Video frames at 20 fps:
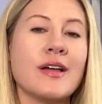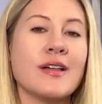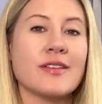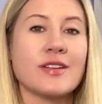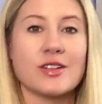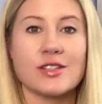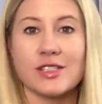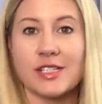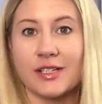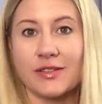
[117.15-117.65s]

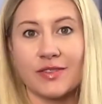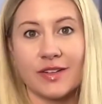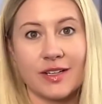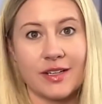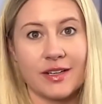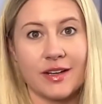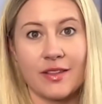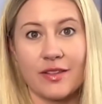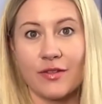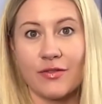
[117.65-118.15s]
There's
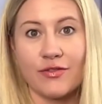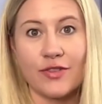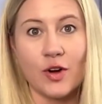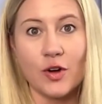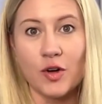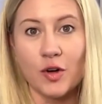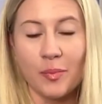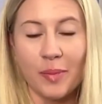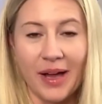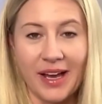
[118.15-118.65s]
even the
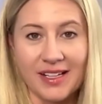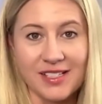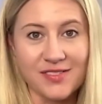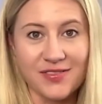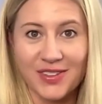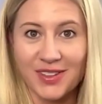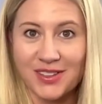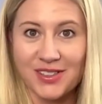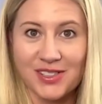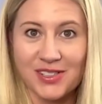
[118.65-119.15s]
PhotoPass
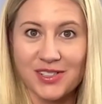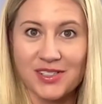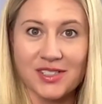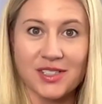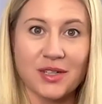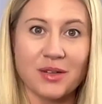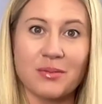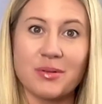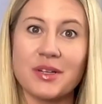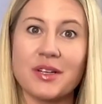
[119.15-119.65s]
filters
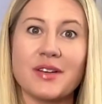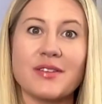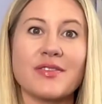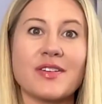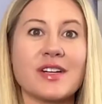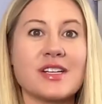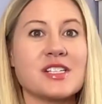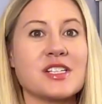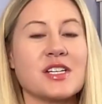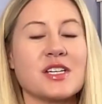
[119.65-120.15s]
that are really
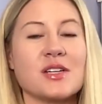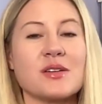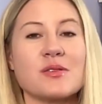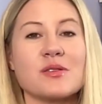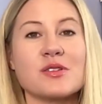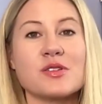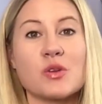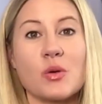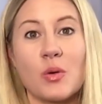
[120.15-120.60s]
fun to use,